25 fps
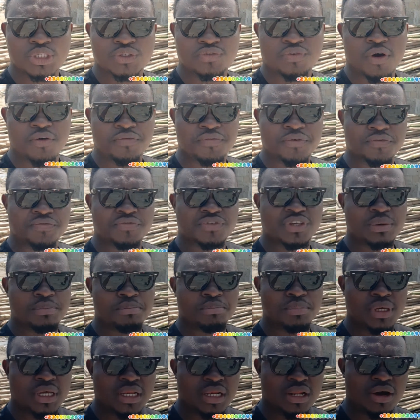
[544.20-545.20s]
for
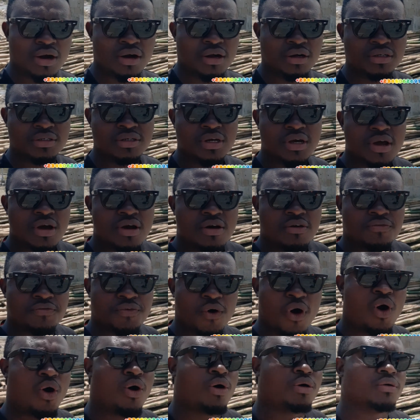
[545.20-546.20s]
15 million
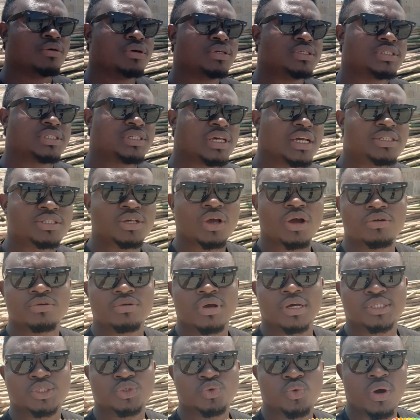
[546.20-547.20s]
for
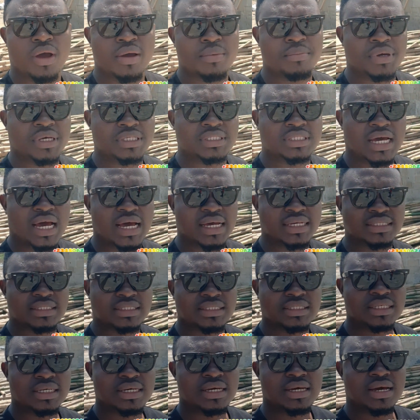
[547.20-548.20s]
600 square
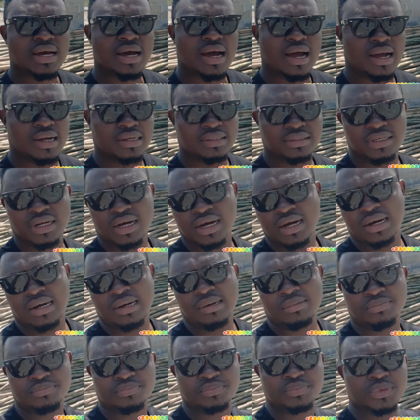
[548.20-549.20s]
meters and
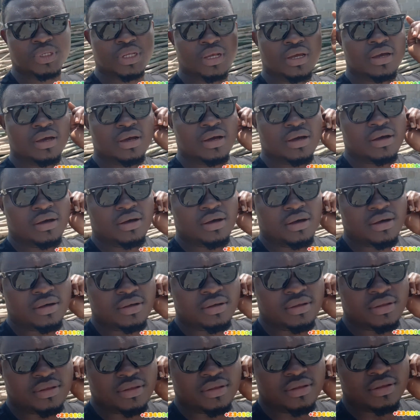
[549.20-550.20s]

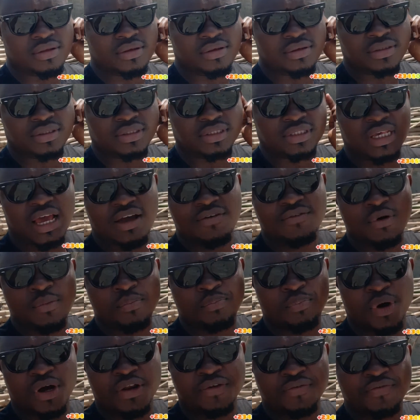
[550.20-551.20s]

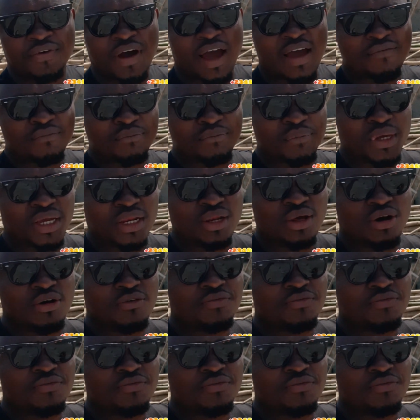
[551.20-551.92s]
7.5 million